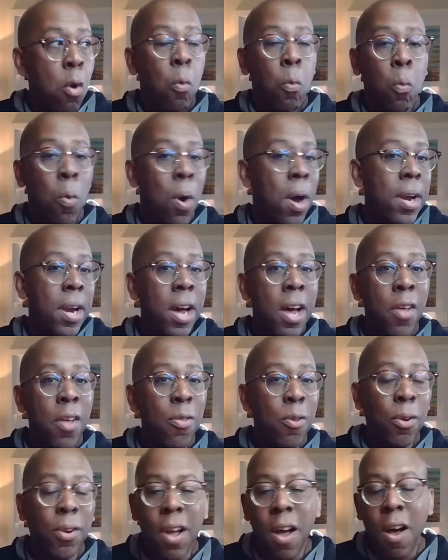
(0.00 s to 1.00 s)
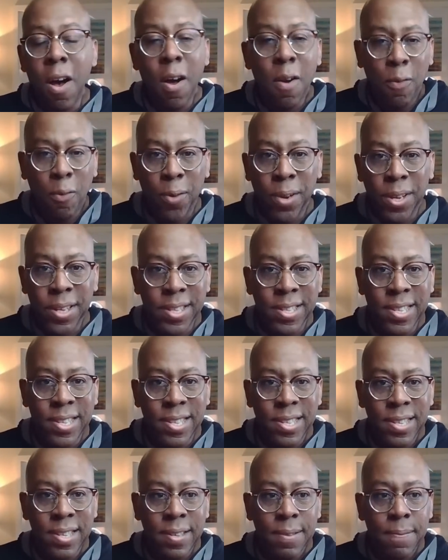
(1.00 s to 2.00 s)
What other
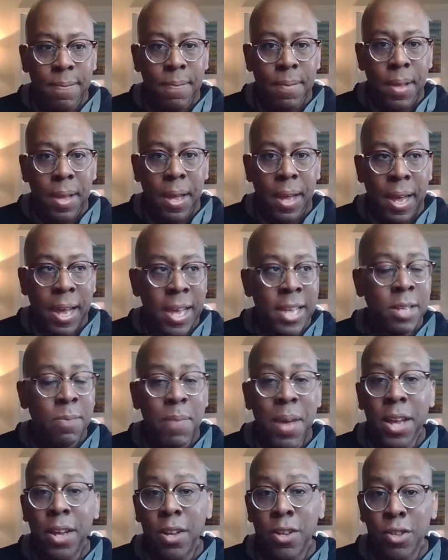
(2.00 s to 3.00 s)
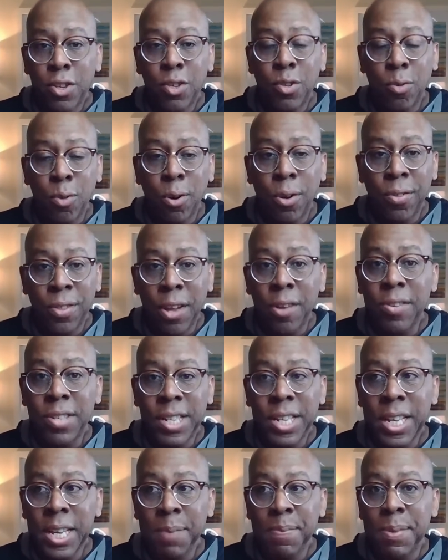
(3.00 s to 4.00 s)
conference is making sure their
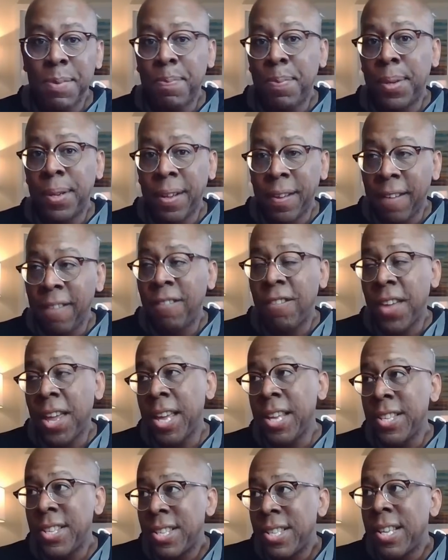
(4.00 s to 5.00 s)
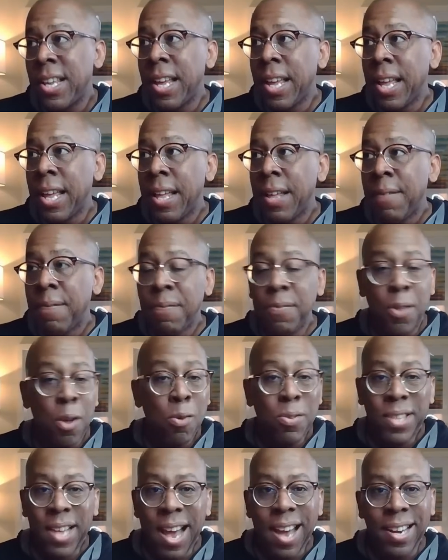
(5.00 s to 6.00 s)
teams face
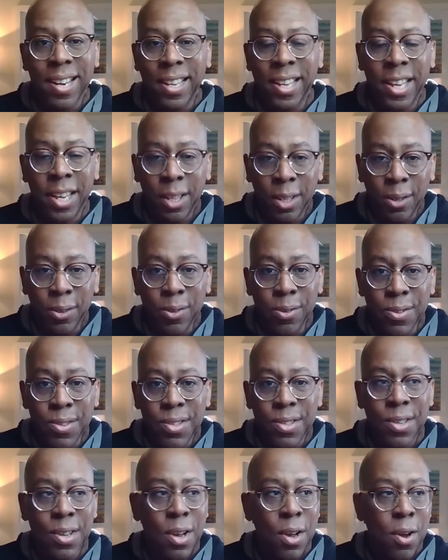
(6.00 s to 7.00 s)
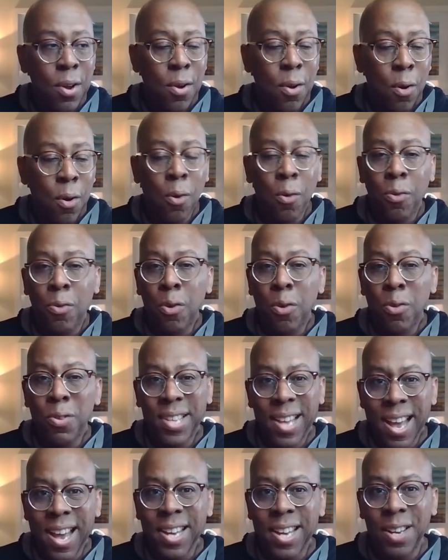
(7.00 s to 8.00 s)
those kind of killers or those
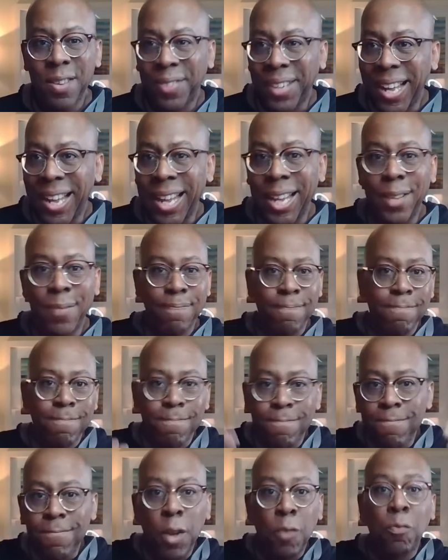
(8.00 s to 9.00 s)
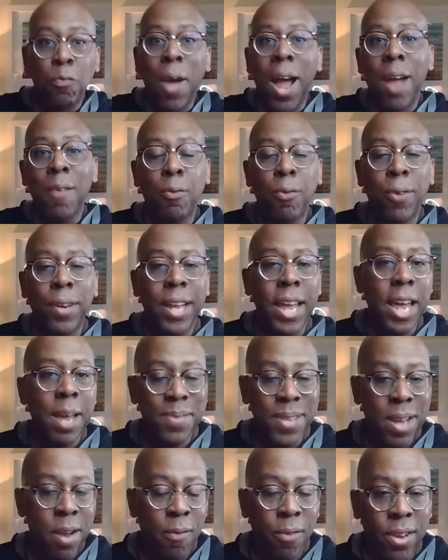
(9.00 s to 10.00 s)
kind of like rivalry
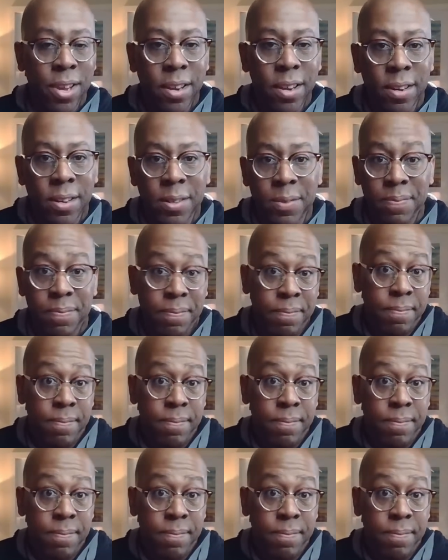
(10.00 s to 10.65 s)
games every year?